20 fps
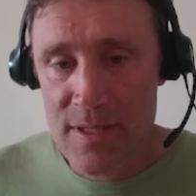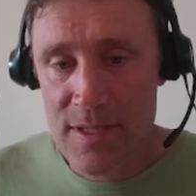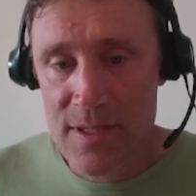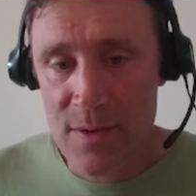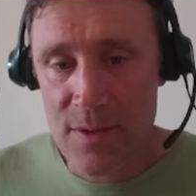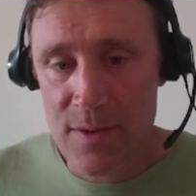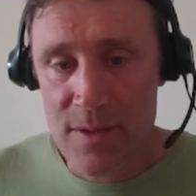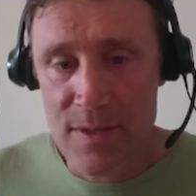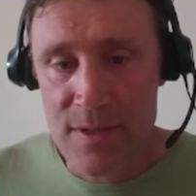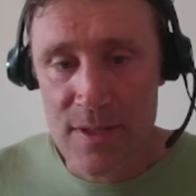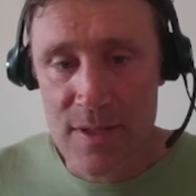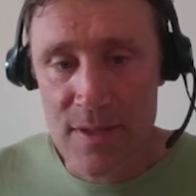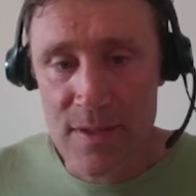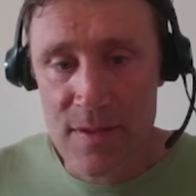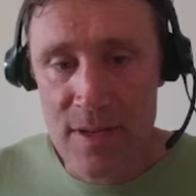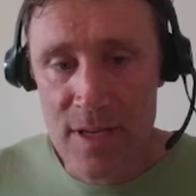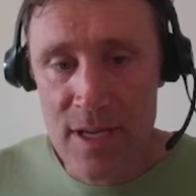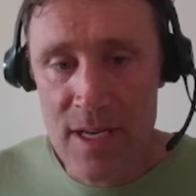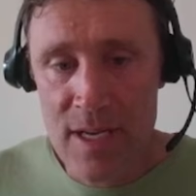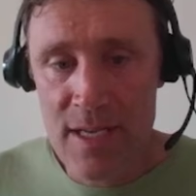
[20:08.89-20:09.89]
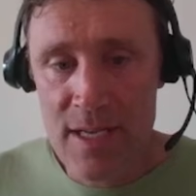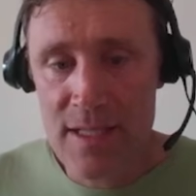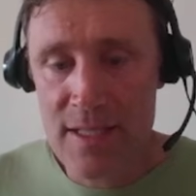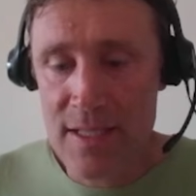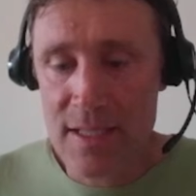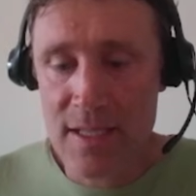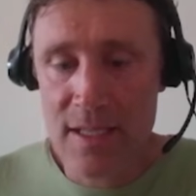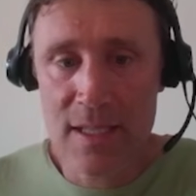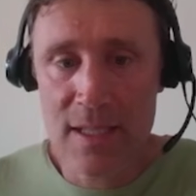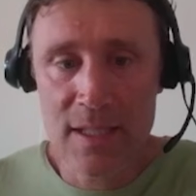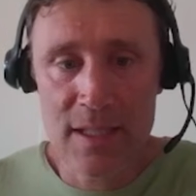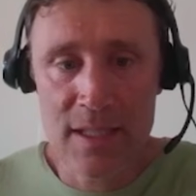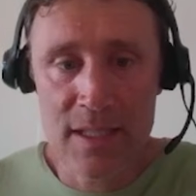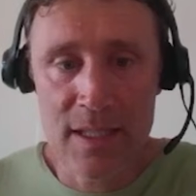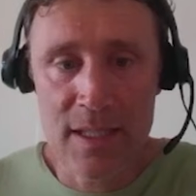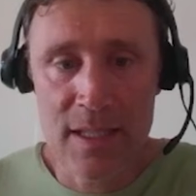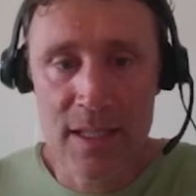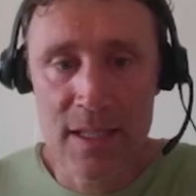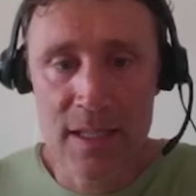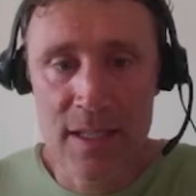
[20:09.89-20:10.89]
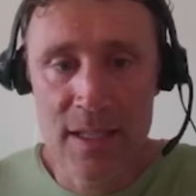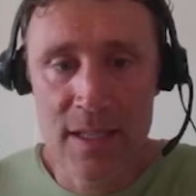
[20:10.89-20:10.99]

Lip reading: so it's nice and clean.